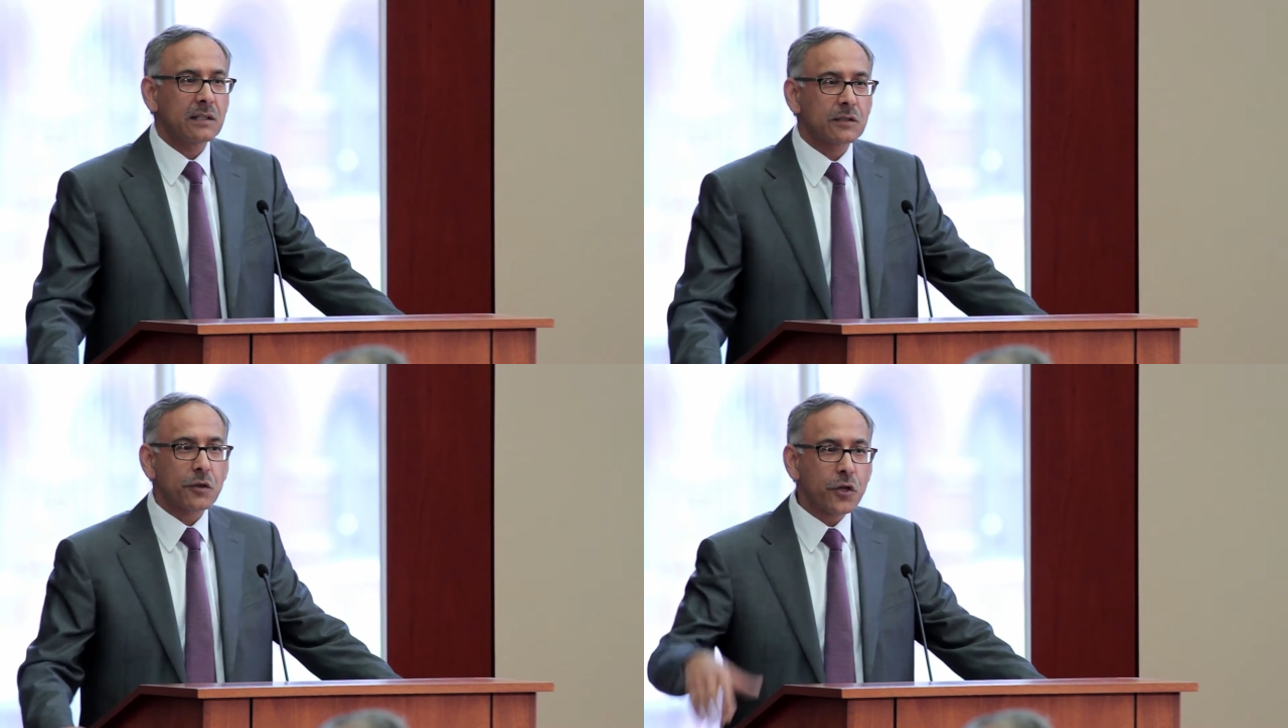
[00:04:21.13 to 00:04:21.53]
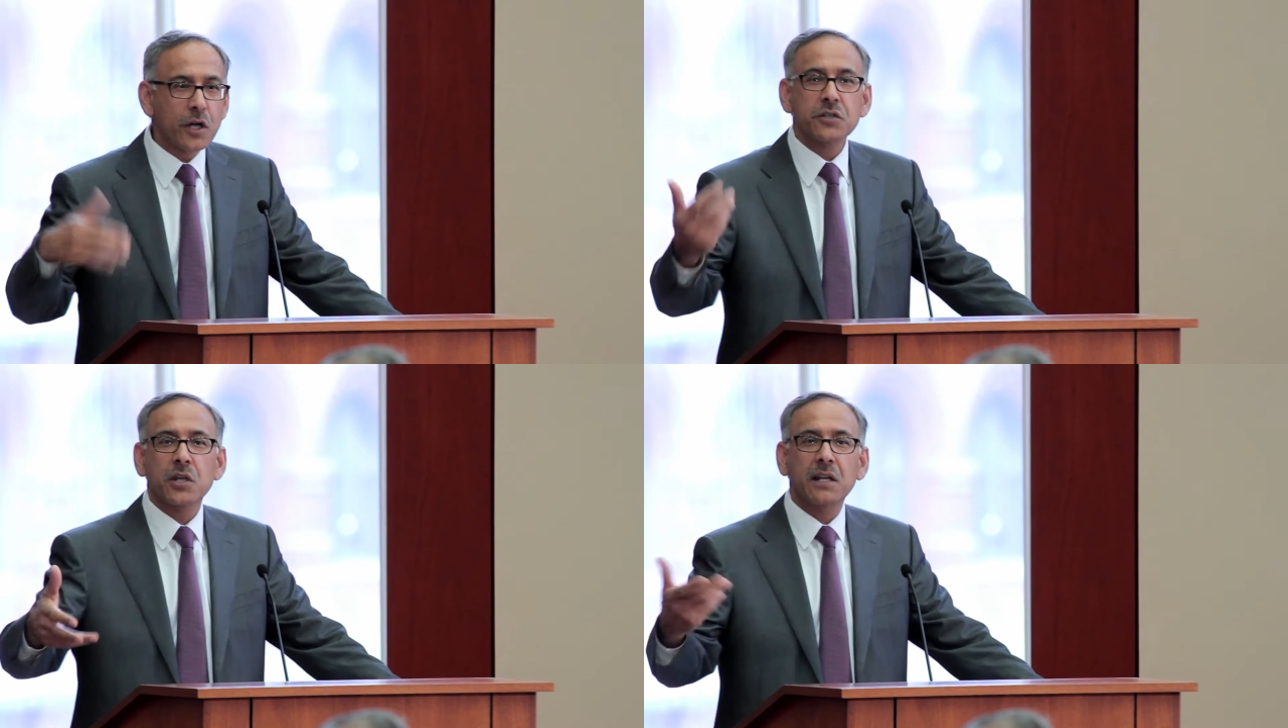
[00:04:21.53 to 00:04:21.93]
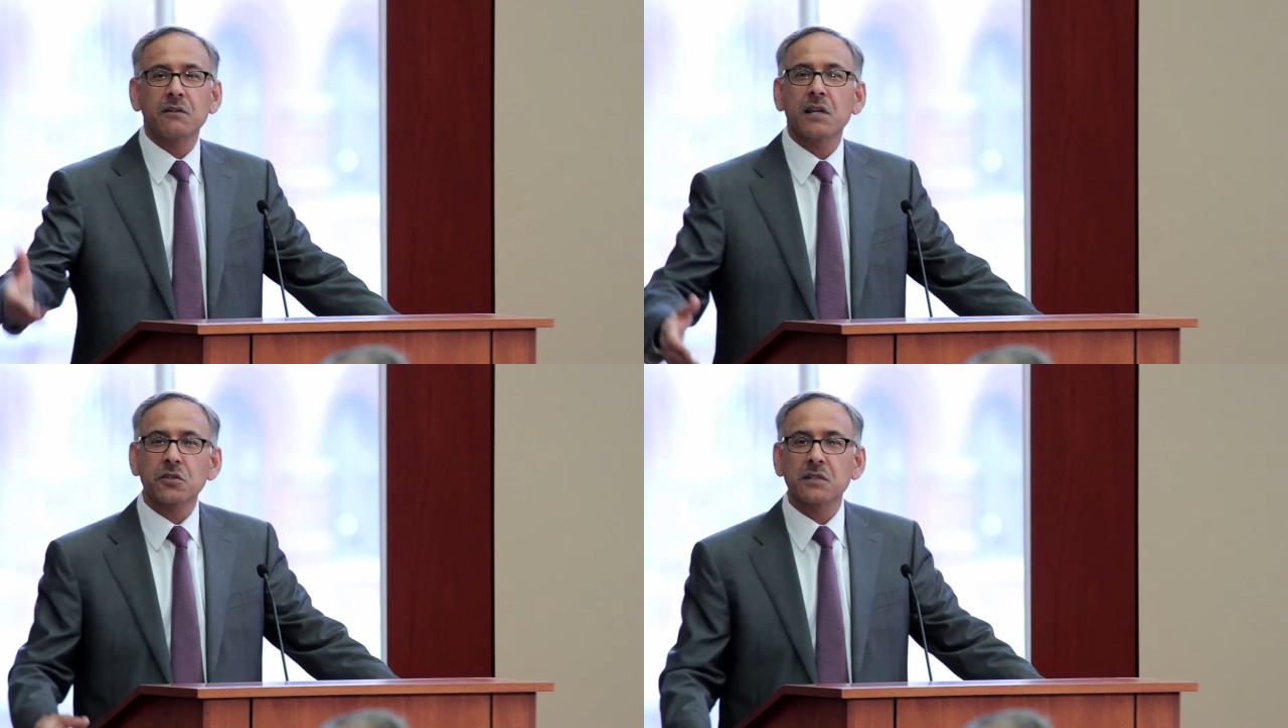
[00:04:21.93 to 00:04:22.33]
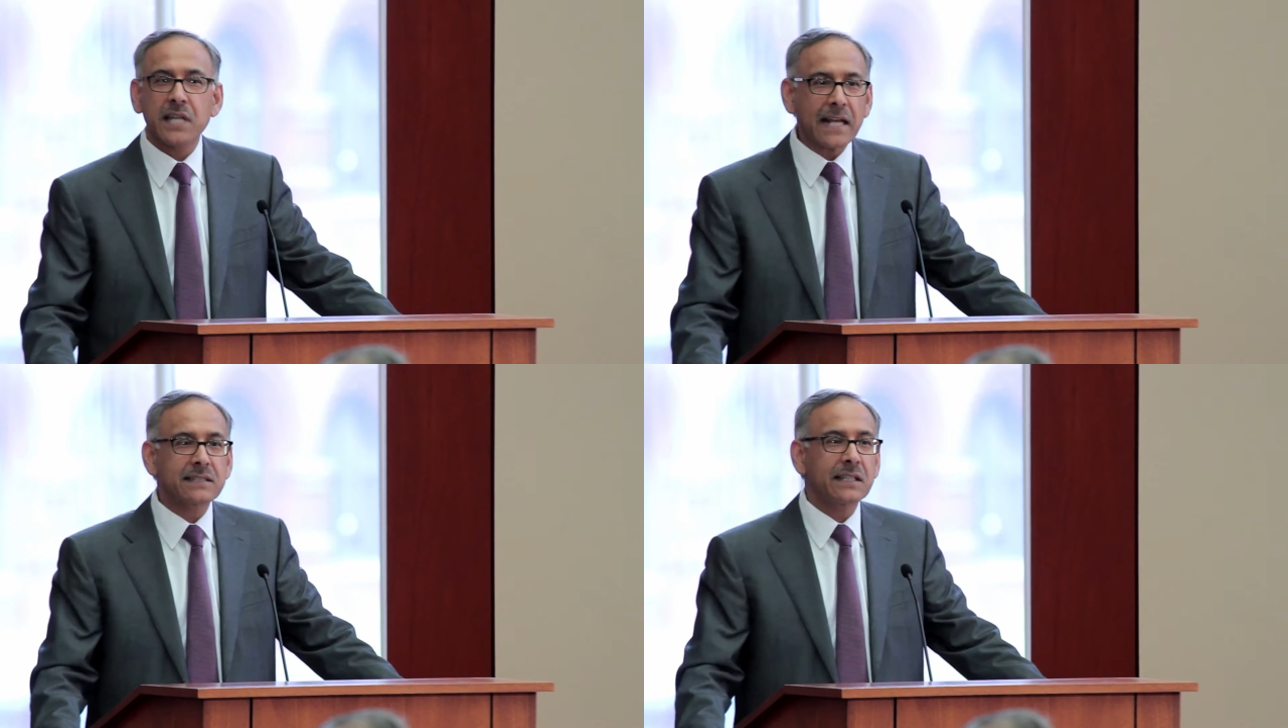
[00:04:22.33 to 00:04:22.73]
The 3rd generation
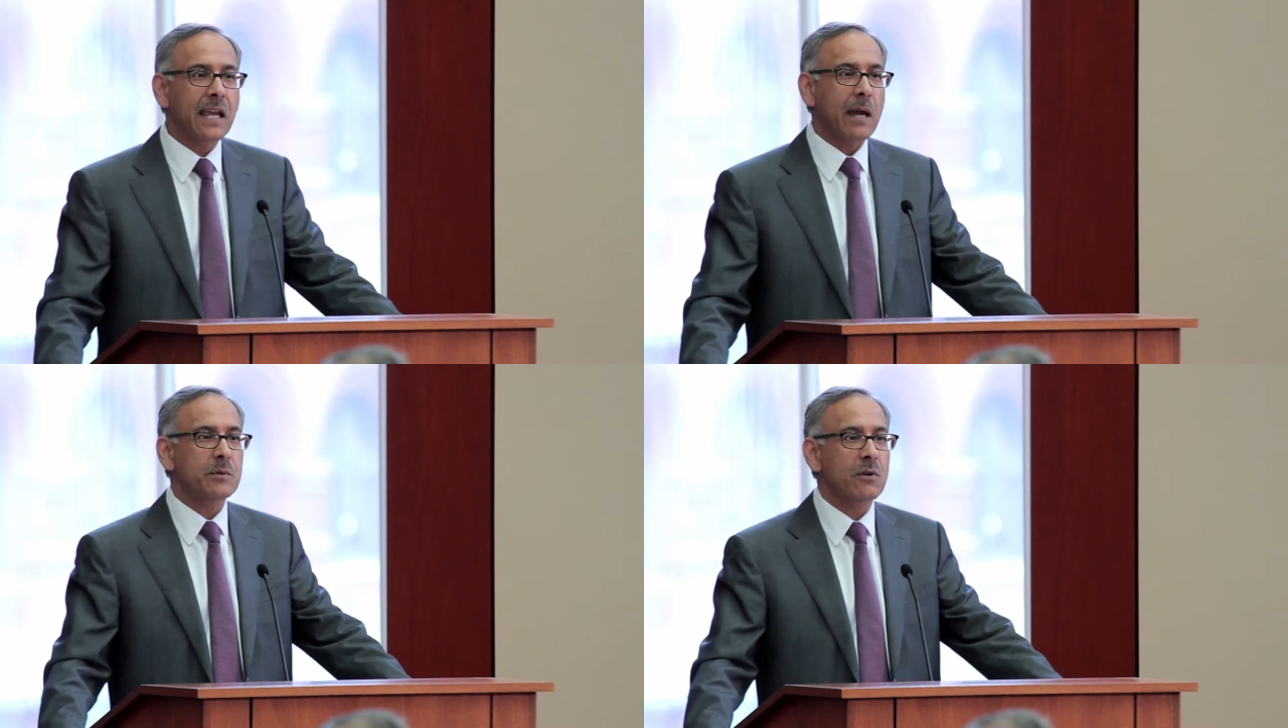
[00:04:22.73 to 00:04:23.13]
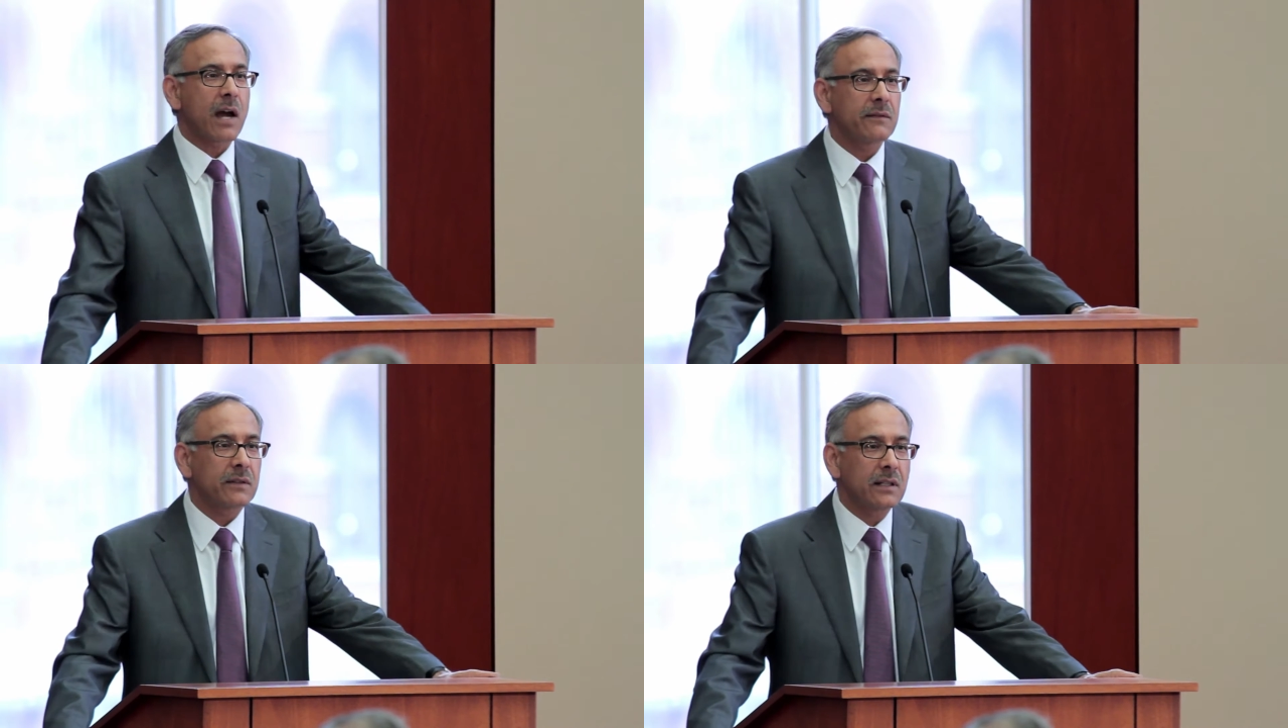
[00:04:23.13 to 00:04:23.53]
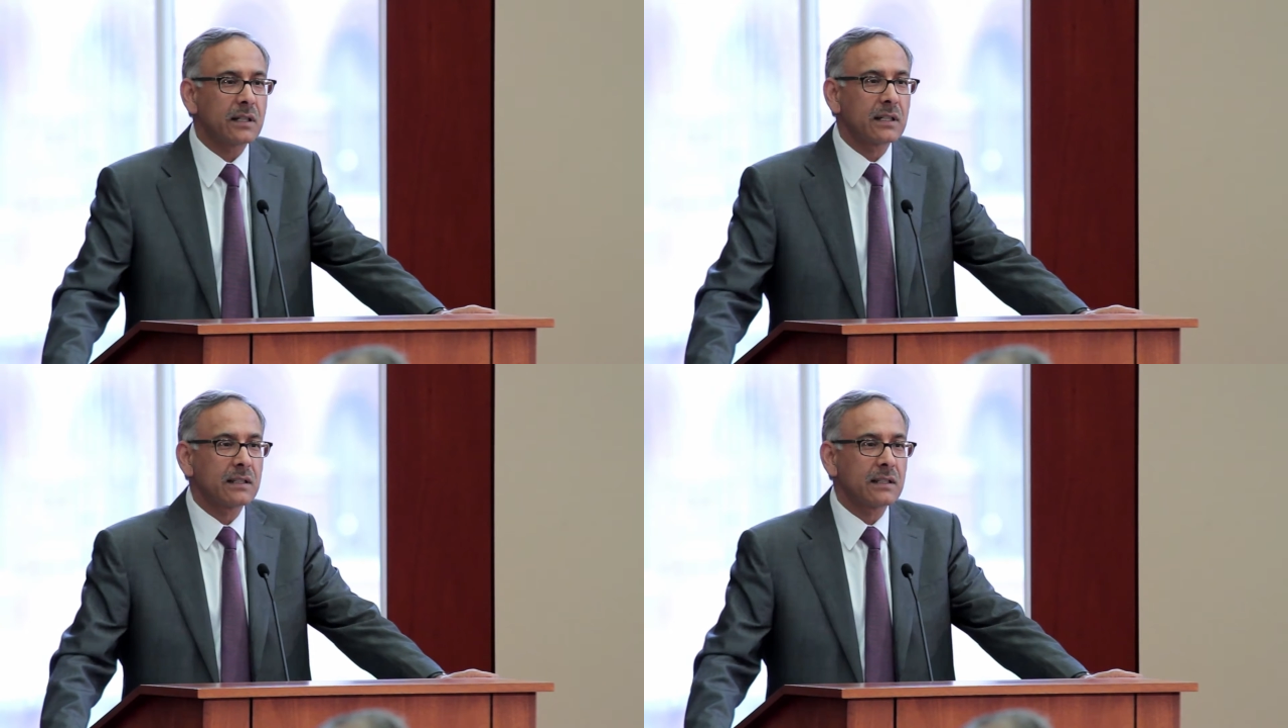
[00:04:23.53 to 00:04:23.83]
taxi cab driver